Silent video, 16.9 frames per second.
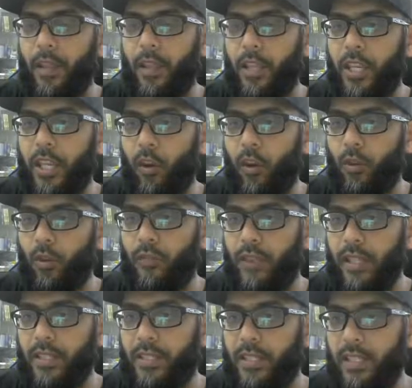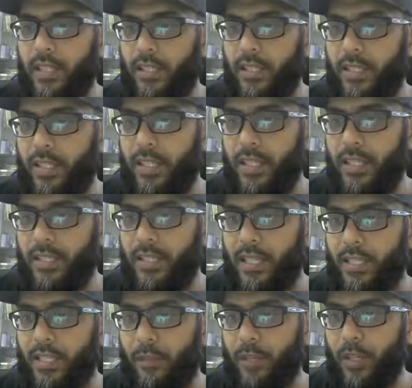You can see this,
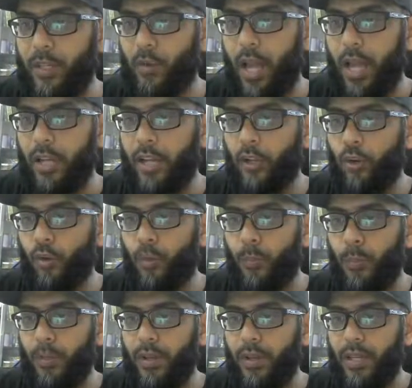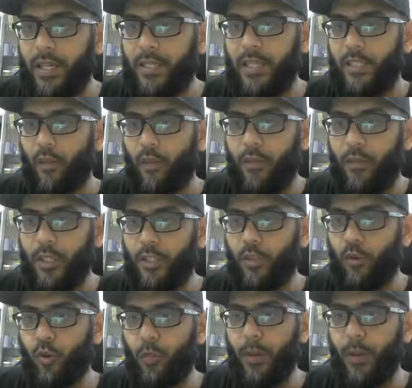there's something called ungroup. There's always
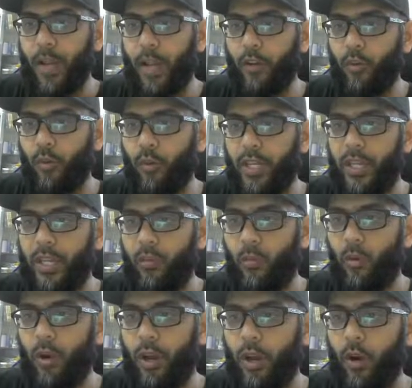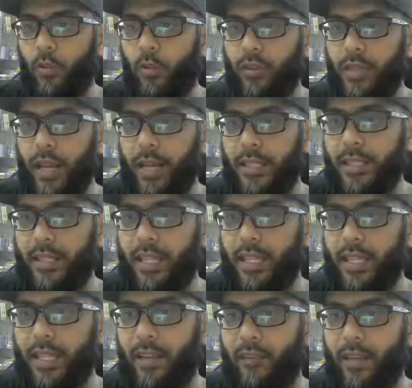group and ungroup. You can move around that
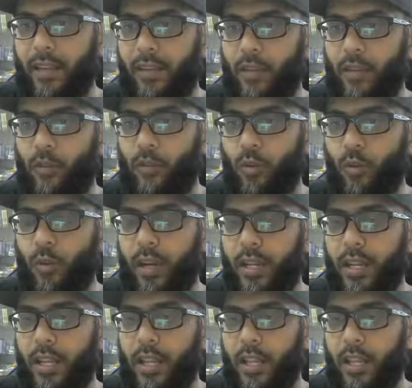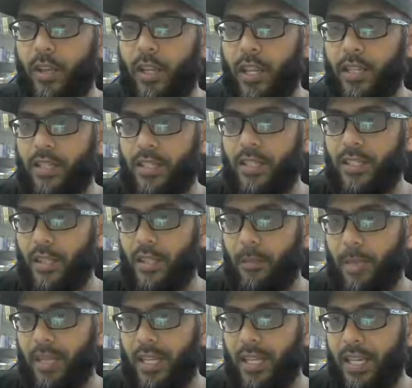thing. When you do it, you can just
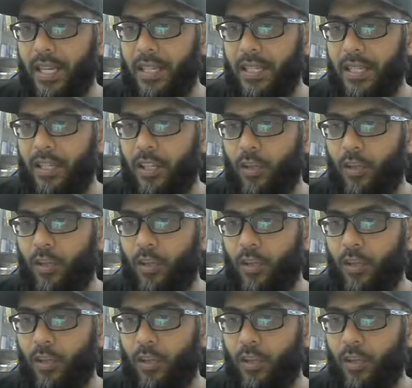come and delete it.